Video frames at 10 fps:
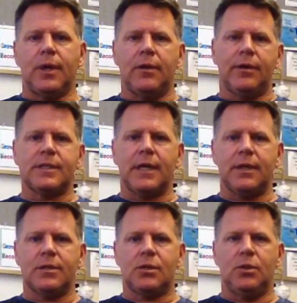another exciting
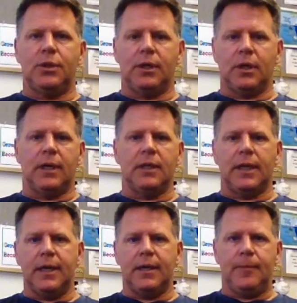school year, Gull
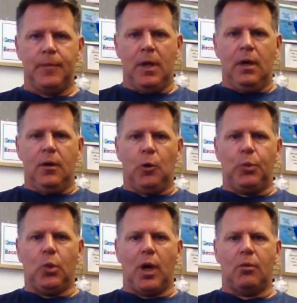Lake. Hope
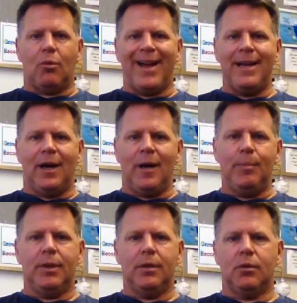you are read up,
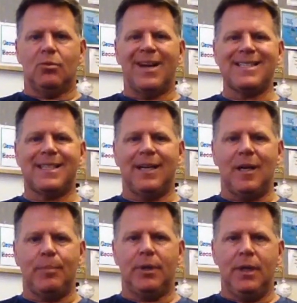rested
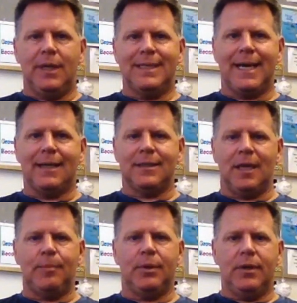up, teched
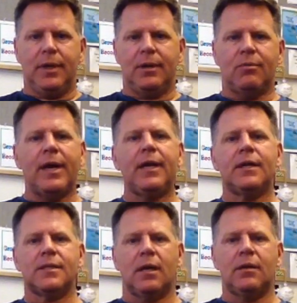up, and ready to
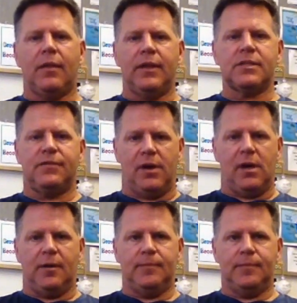start this
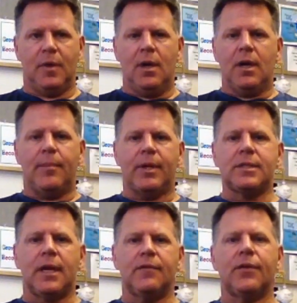fall. I'm
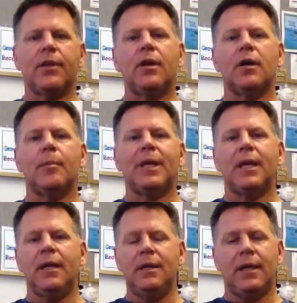excited for the year to
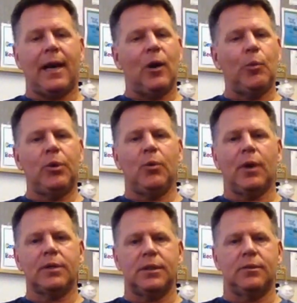begin, and I hope you
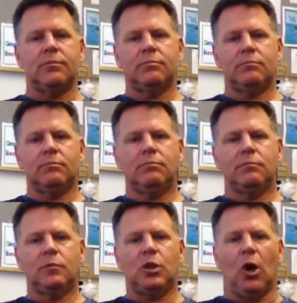are too.
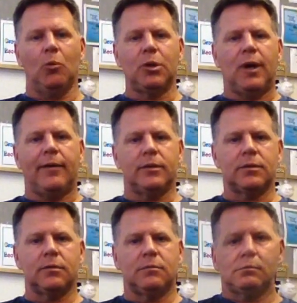Go Blue Devils!